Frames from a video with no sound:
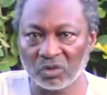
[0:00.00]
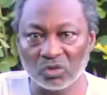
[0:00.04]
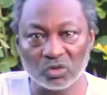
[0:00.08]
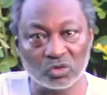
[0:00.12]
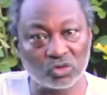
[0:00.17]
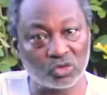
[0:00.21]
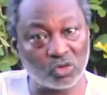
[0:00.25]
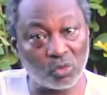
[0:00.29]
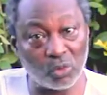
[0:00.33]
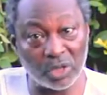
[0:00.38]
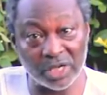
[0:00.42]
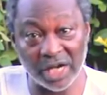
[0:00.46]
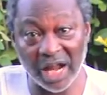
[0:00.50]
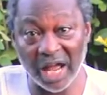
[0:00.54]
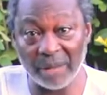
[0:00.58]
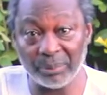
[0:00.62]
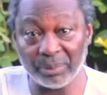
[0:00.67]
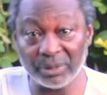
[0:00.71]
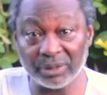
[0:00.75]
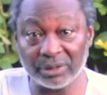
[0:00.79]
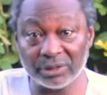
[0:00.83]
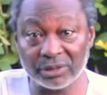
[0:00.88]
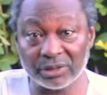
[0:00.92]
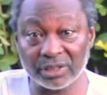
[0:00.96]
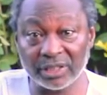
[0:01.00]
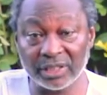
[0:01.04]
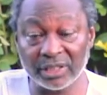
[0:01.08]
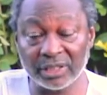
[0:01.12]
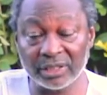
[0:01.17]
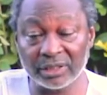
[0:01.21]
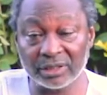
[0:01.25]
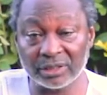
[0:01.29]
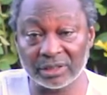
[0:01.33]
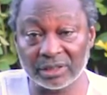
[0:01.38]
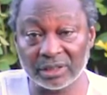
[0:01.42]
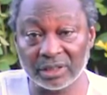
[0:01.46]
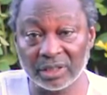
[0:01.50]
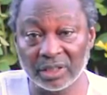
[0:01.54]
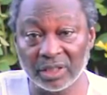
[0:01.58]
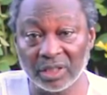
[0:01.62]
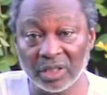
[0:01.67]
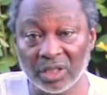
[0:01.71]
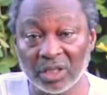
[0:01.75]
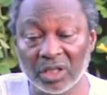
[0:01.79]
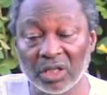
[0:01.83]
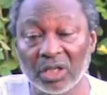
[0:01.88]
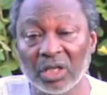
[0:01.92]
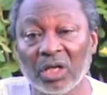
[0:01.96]
So what happens is
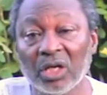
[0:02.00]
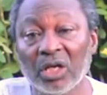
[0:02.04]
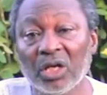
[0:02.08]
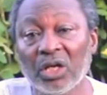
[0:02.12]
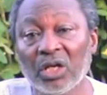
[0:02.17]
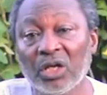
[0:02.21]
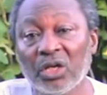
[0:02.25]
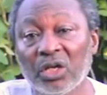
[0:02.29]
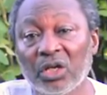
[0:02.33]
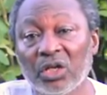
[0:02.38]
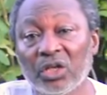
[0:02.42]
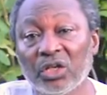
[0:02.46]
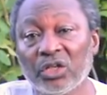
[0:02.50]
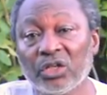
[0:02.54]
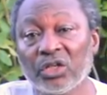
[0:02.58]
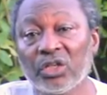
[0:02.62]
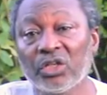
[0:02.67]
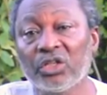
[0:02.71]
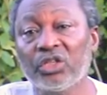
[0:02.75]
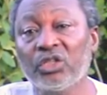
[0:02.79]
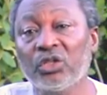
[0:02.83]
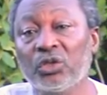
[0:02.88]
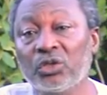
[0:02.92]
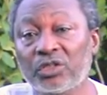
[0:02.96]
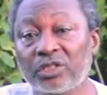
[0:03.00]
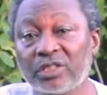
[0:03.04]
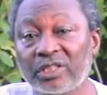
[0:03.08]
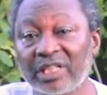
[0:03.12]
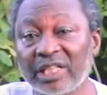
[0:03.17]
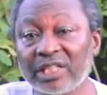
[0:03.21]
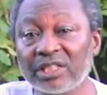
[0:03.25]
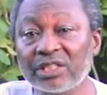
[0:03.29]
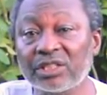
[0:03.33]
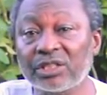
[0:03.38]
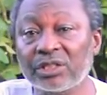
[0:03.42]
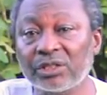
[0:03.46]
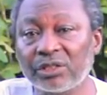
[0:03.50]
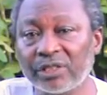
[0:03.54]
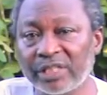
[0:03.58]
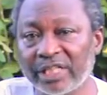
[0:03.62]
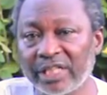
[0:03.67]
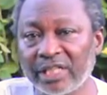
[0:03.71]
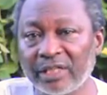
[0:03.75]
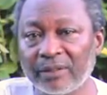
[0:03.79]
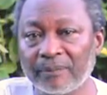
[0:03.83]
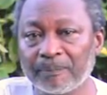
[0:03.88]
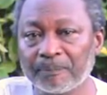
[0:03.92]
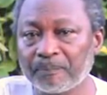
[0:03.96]
your
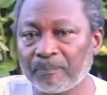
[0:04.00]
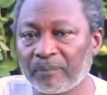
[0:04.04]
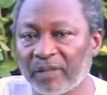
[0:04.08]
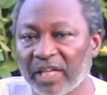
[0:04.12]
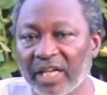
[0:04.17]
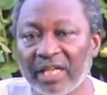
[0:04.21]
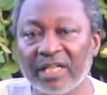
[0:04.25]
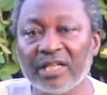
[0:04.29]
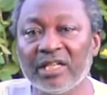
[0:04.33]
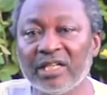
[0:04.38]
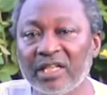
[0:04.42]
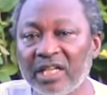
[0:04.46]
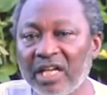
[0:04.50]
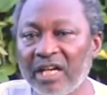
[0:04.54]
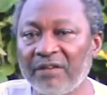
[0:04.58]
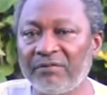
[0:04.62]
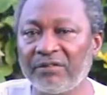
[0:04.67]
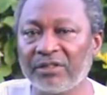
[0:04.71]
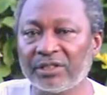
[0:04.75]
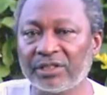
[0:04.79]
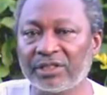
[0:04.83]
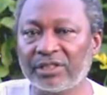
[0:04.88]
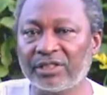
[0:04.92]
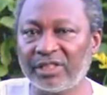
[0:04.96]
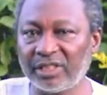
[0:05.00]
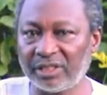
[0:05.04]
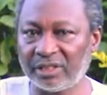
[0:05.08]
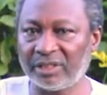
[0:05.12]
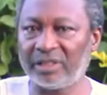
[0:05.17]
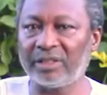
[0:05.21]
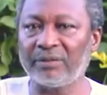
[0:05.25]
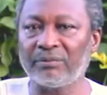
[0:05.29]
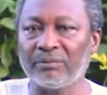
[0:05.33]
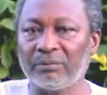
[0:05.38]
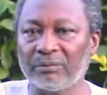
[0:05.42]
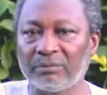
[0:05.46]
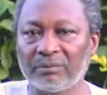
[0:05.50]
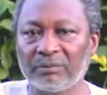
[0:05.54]
sensory and nervous system